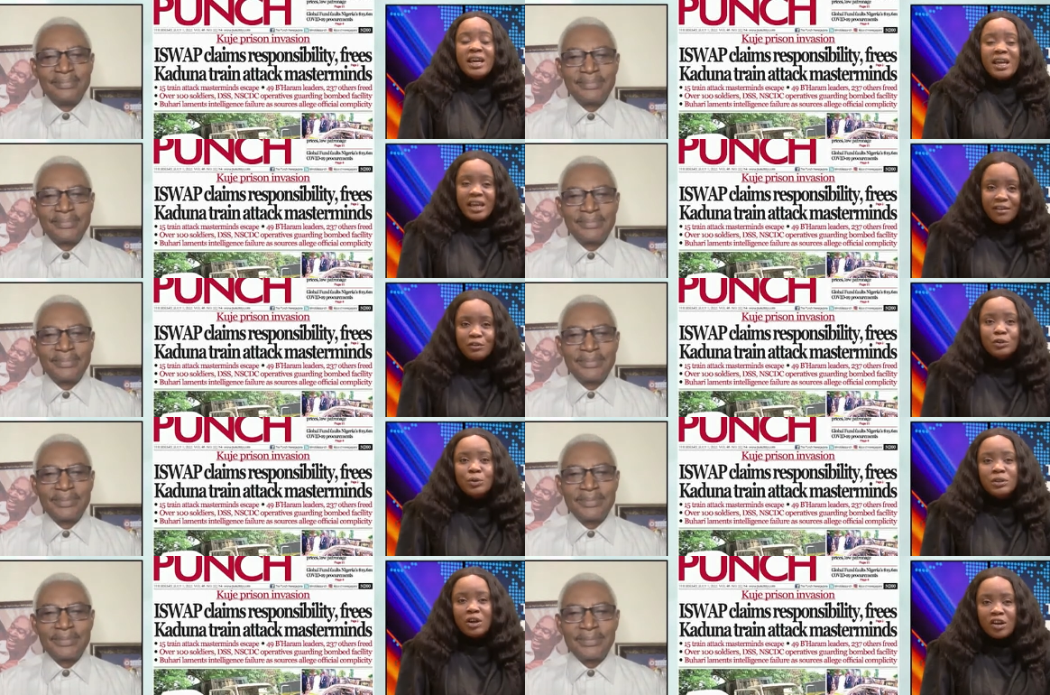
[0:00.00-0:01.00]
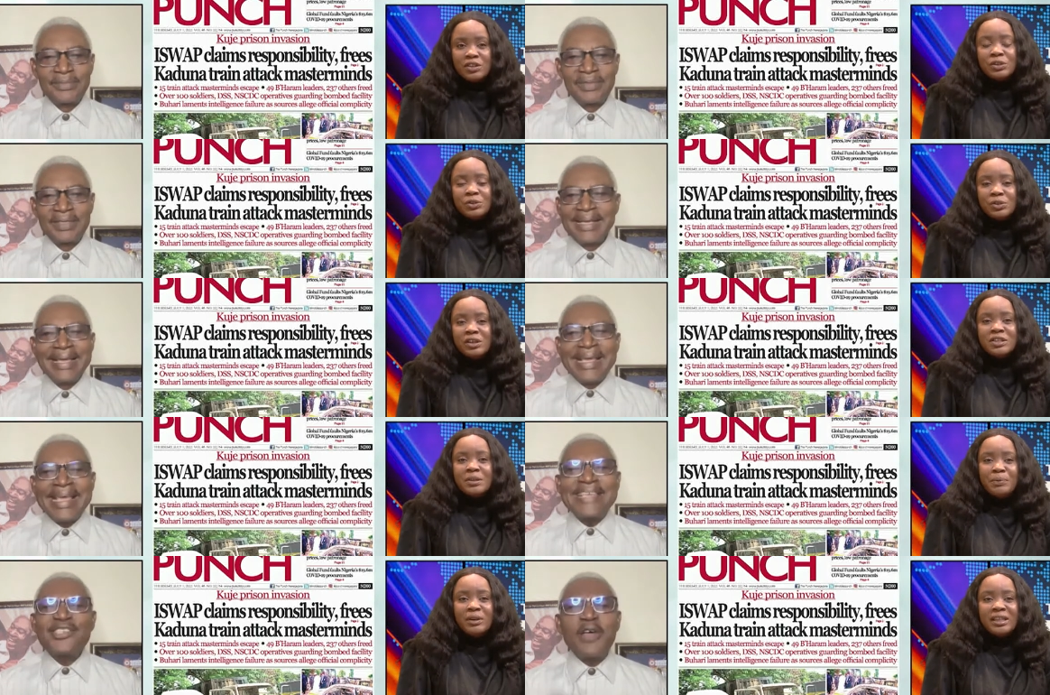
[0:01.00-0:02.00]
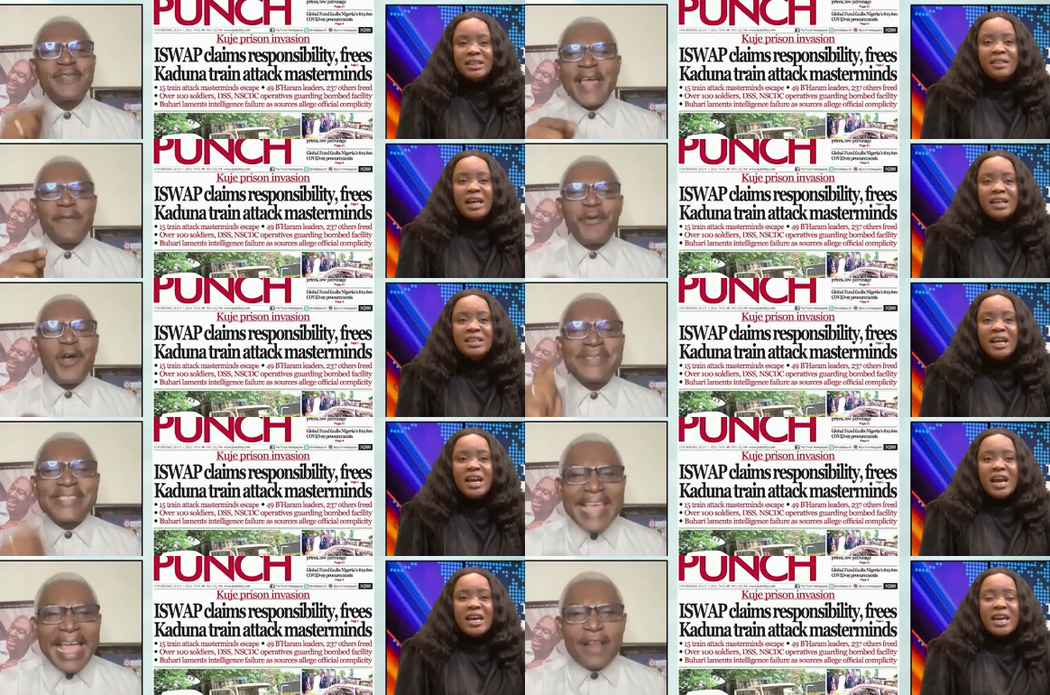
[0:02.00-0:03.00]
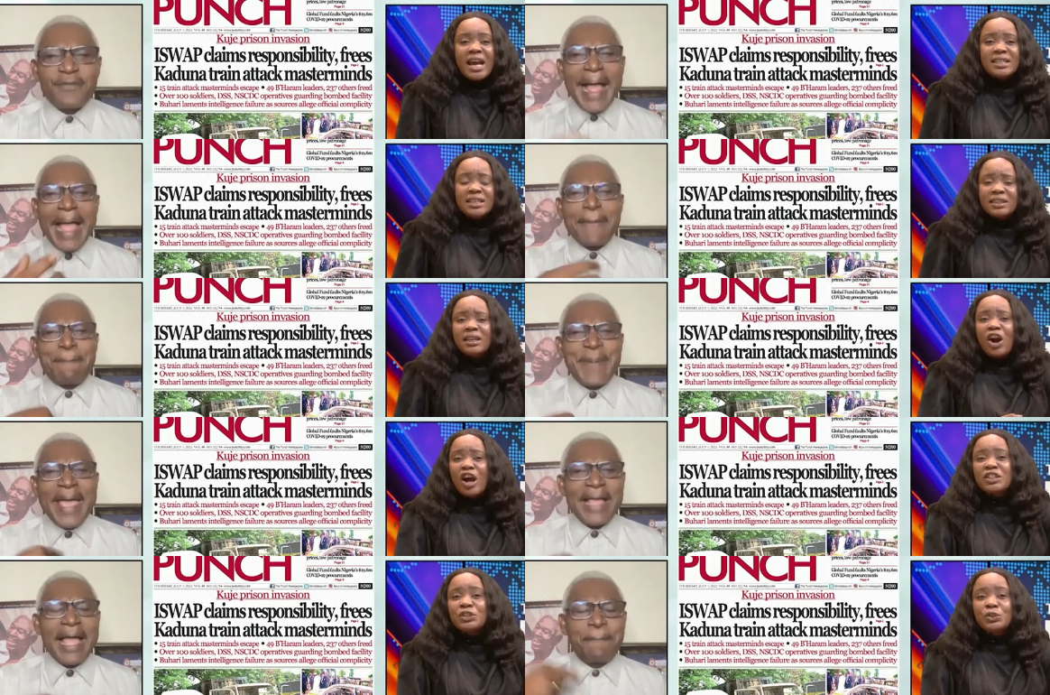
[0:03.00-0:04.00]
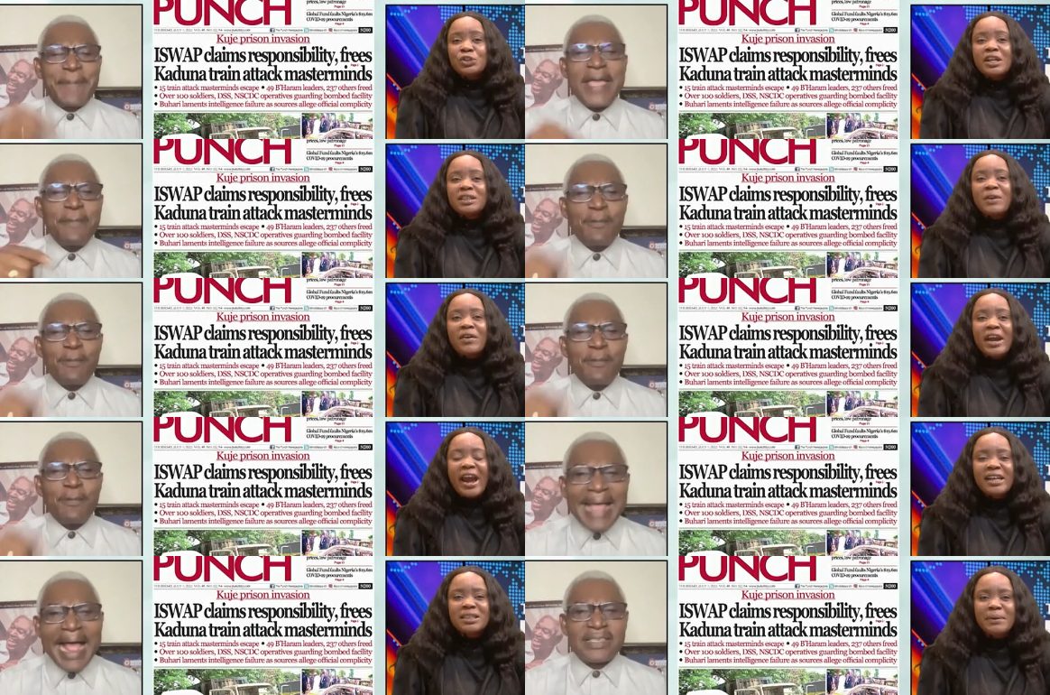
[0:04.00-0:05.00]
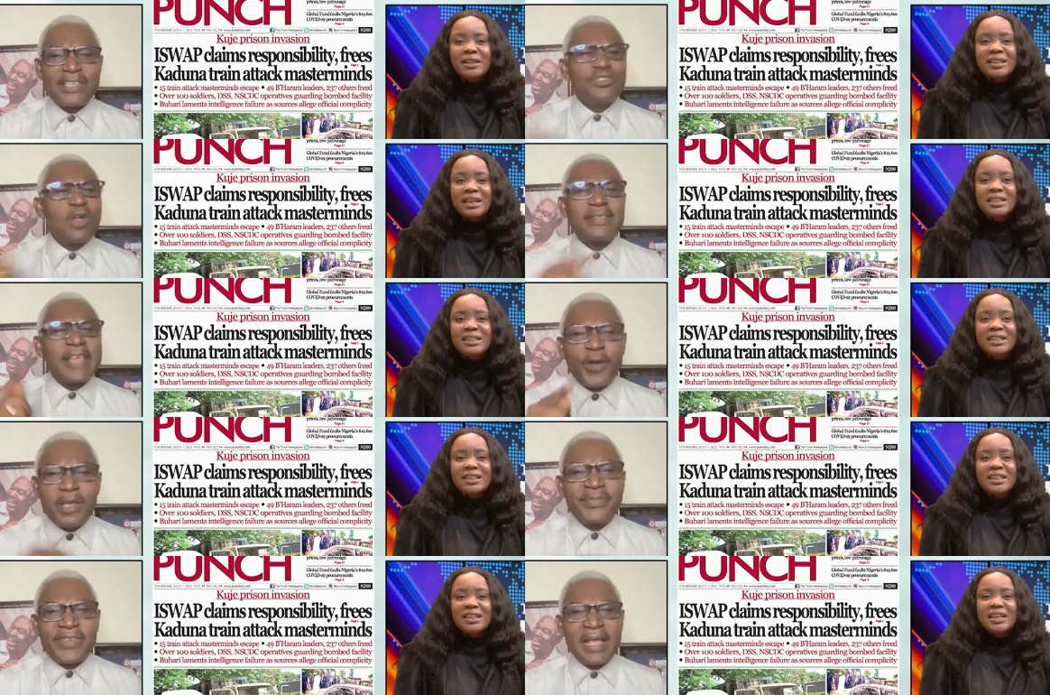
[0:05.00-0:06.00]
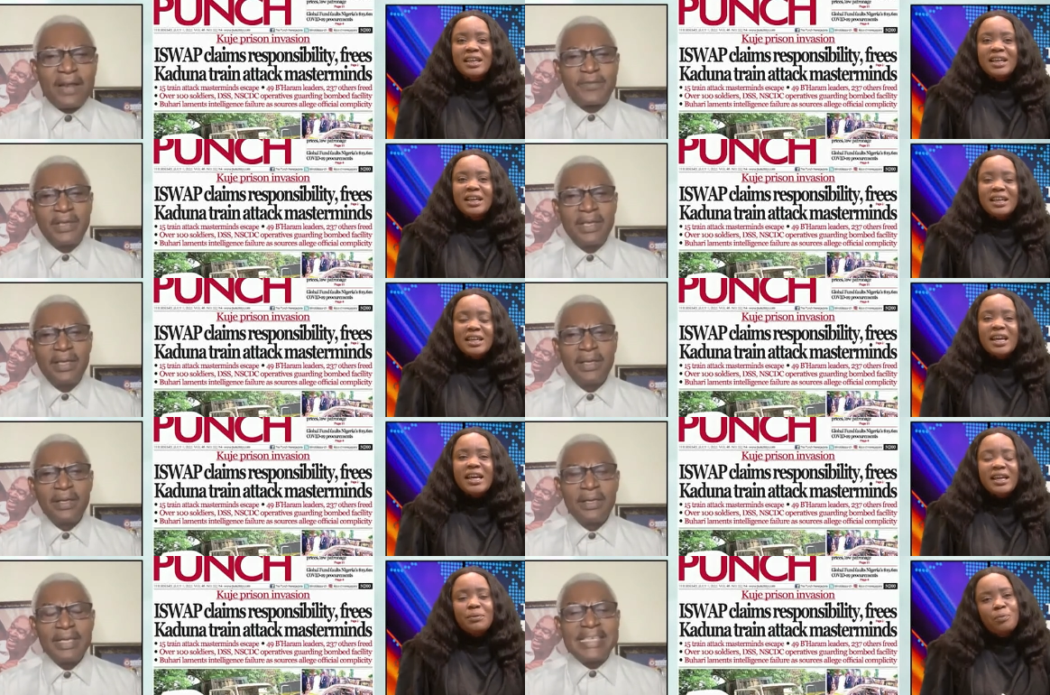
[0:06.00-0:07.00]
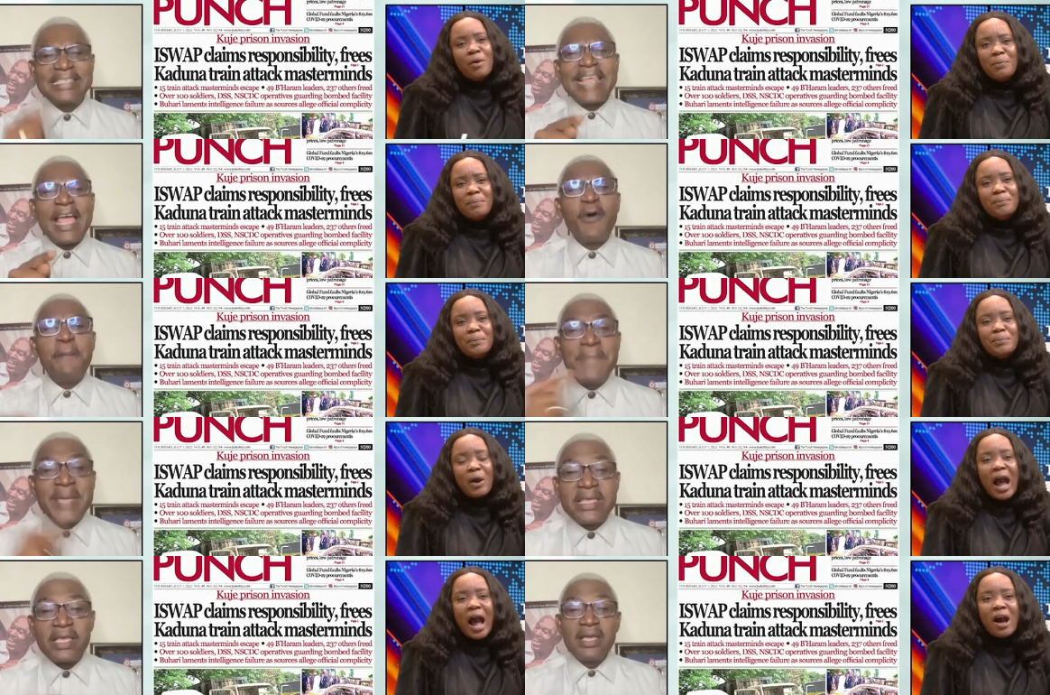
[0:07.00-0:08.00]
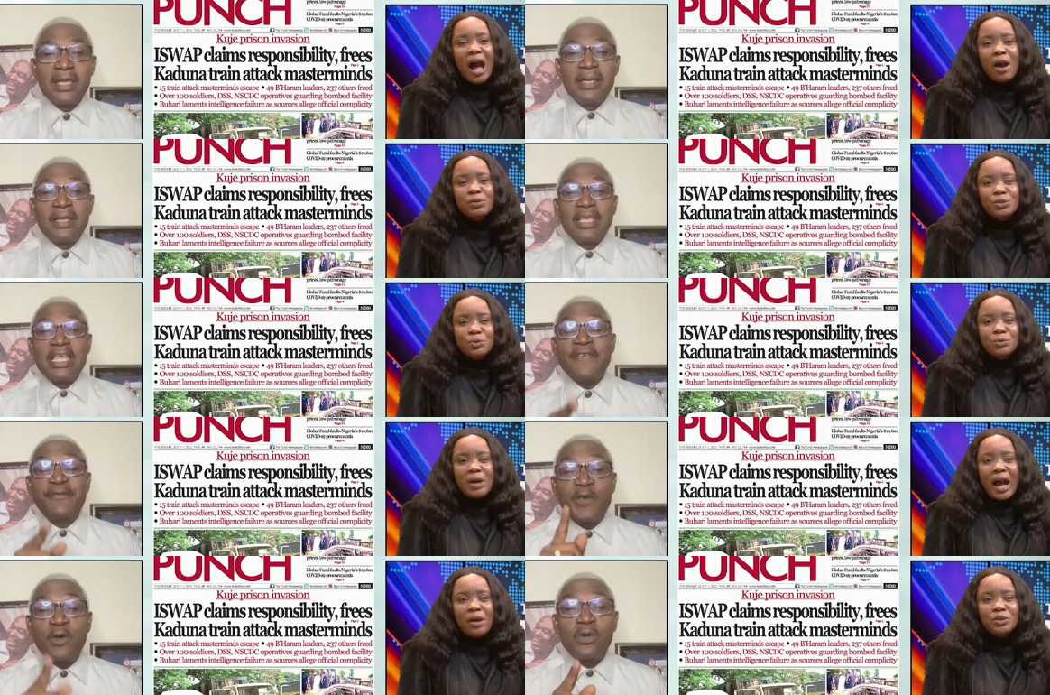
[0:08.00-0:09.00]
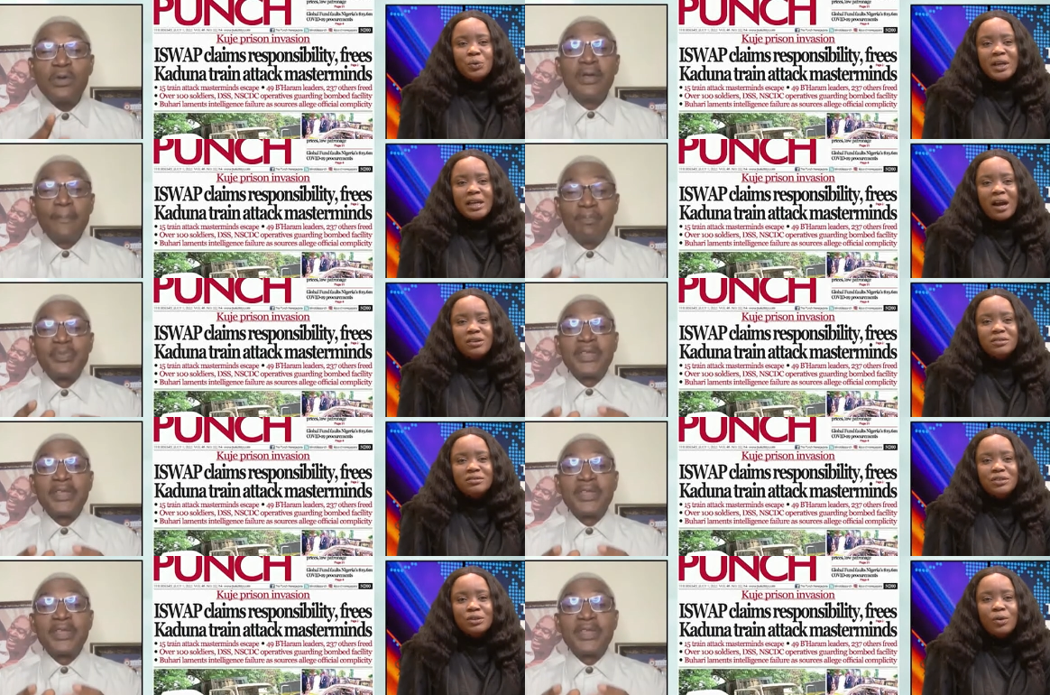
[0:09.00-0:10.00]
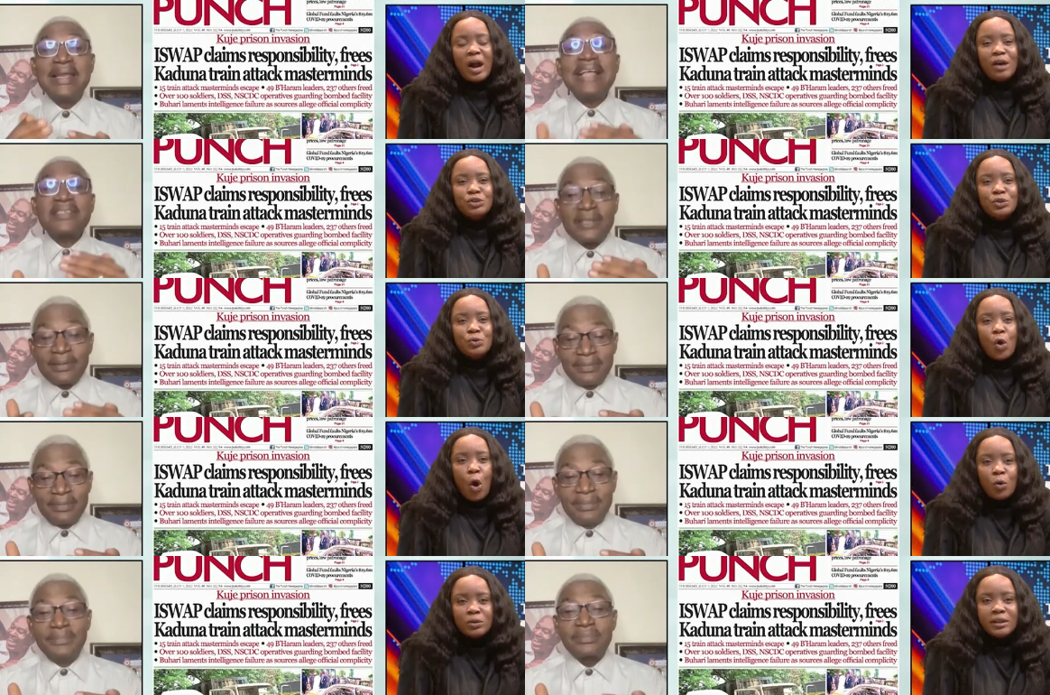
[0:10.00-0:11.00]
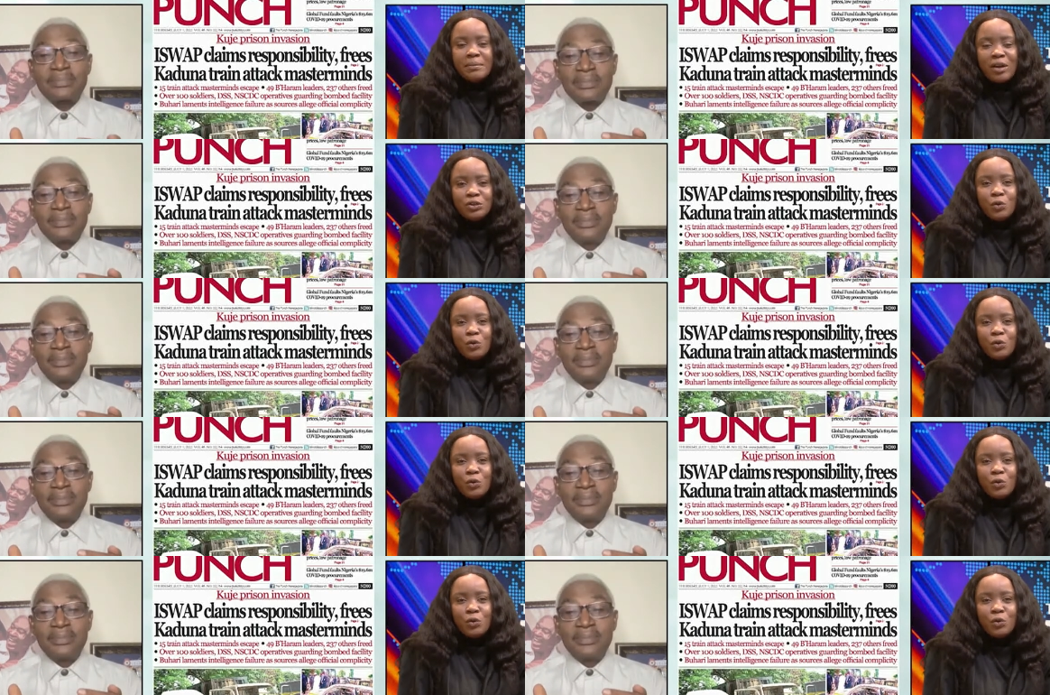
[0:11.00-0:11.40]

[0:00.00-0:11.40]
Speaker 1: even though the Constitution has stipulated that. Yes, the, the Constitution is very explicit. He's not there
Speaker 2: for himself.
Speaker 1: He's there for me. How, how do if how you, do we now you know how do you hold him? How do you